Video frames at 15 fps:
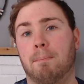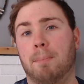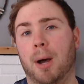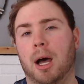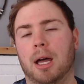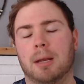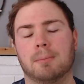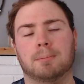
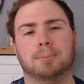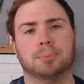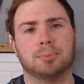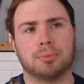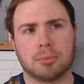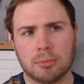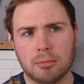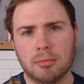But
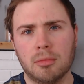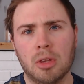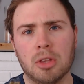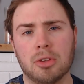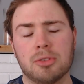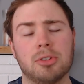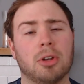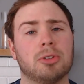
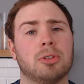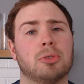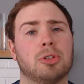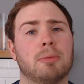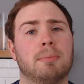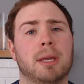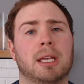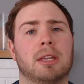there's also
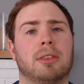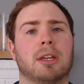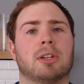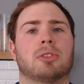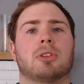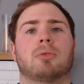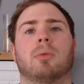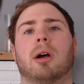some picky
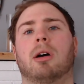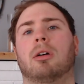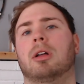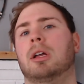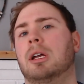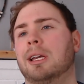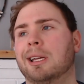things as well.